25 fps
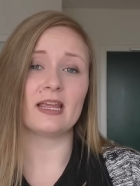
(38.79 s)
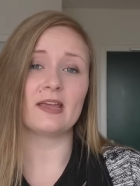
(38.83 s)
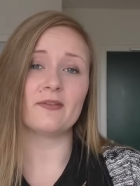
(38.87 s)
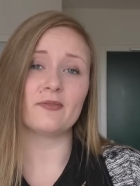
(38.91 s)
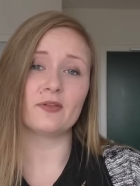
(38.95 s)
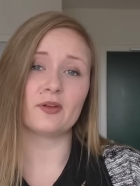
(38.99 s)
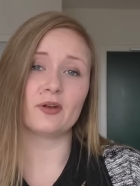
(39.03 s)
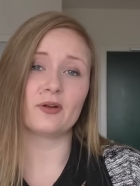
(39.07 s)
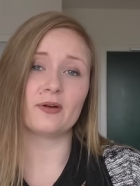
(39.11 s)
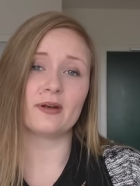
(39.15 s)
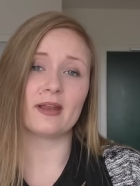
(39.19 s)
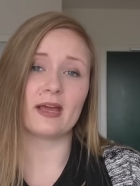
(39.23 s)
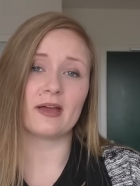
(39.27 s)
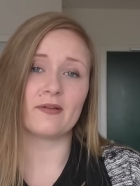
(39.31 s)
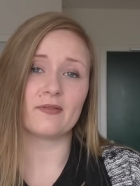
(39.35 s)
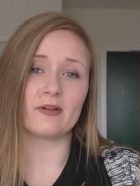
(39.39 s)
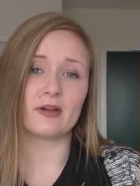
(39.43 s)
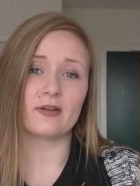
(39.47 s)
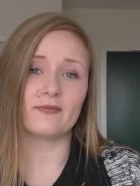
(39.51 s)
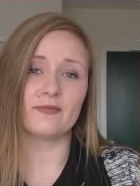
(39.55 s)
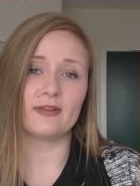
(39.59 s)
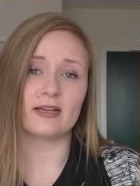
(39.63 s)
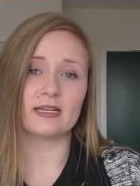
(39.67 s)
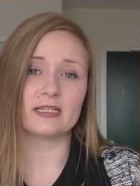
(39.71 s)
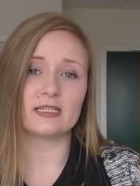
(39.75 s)
If you don't have
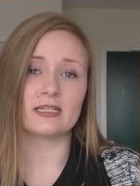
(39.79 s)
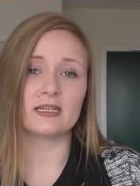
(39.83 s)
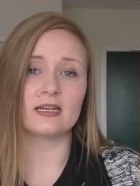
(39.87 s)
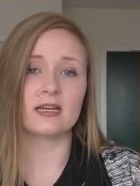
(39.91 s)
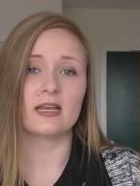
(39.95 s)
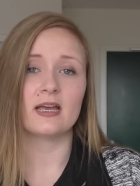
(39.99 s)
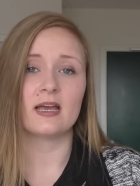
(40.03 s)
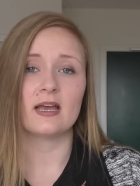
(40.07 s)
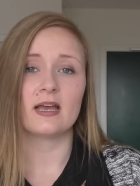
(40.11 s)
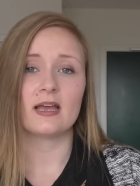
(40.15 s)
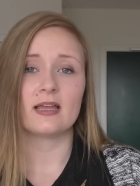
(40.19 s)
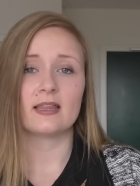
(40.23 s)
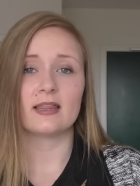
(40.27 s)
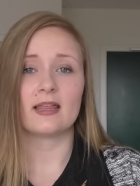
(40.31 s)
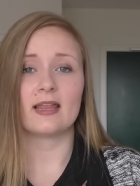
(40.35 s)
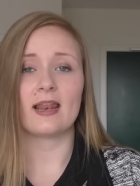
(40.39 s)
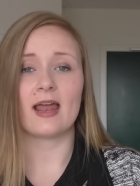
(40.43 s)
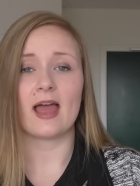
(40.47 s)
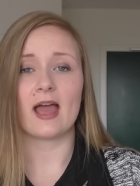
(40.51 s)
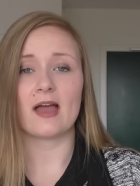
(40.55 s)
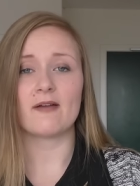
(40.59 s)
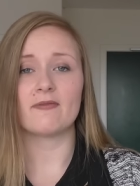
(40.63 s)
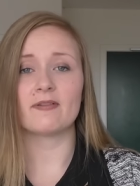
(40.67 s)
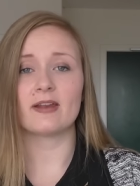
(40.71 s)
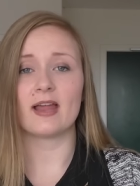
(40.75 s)
convection, then
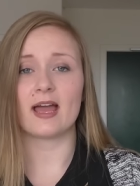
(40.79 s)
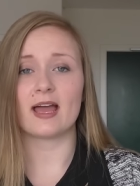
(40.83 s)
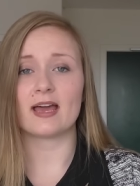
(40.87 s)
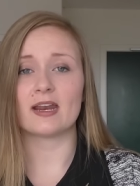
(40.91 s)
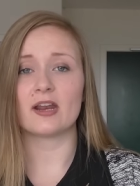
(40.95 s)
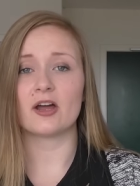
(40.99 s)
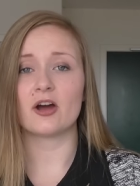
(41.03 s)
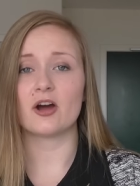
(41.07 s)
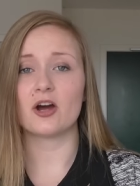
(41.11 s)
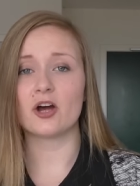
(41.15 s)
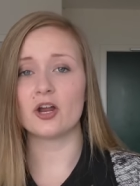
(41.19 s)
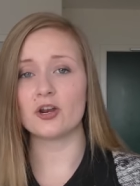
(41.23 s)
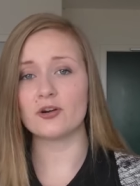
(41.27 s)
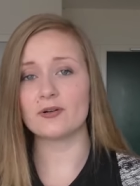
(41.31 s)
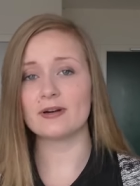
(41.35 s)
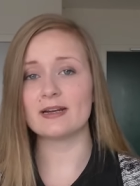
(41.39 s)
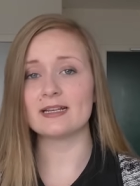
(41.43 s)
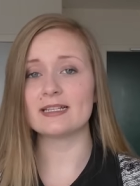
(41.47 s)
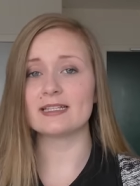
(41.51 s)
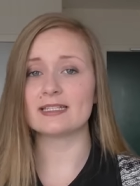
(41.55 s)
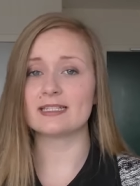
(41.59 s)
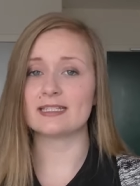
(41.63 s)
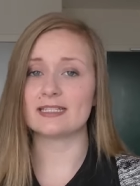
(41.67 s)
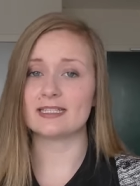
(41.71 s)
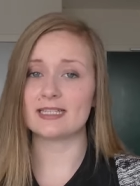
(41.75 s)
have it at one
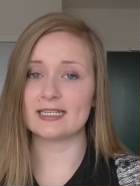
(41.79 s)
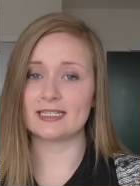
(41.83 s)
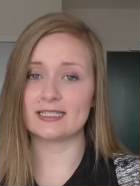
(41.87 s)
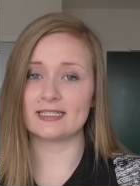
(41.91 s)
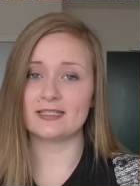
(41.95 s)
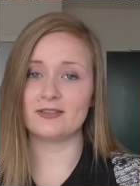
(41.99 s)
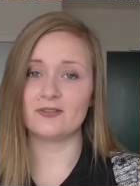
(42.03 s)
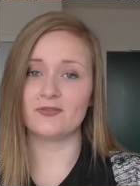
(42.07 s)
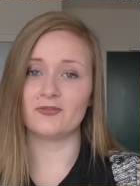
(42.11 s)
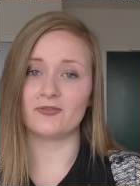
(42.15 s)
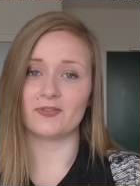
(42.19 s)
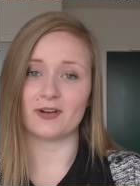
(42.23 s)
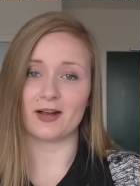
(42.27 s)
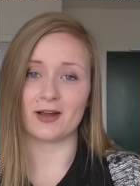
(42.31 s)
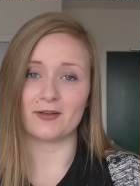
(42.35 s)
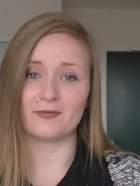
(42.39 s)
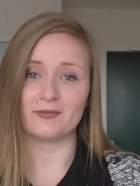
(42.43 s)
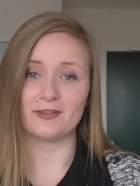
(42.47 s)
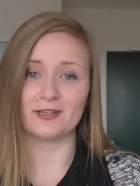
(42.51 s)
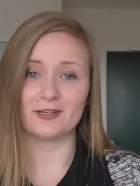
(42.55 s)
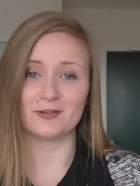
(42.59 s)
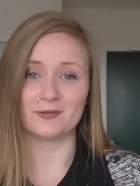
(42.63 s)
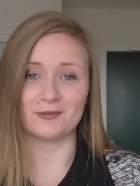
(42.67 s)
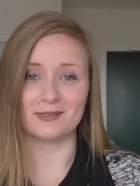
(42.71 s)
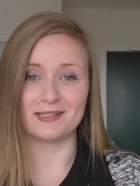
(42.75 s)
hundred
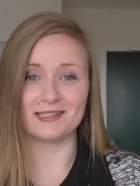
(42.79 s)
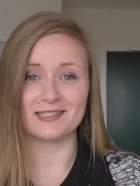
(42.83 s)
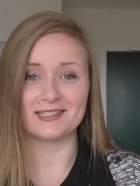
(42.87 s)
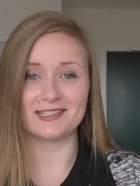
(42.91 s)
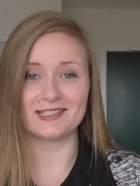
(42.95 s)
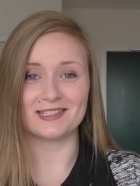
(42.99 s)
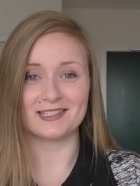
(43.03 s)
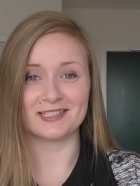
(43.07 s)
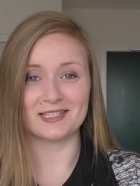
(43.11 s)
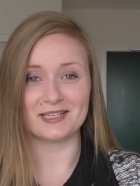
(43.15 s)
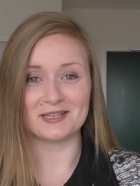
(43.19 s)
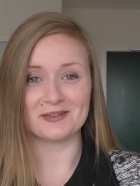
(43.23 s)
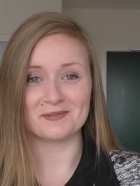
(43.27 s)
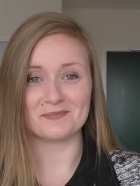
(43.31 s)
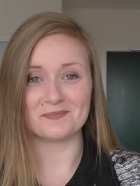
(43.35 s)
sixty-five degrees C.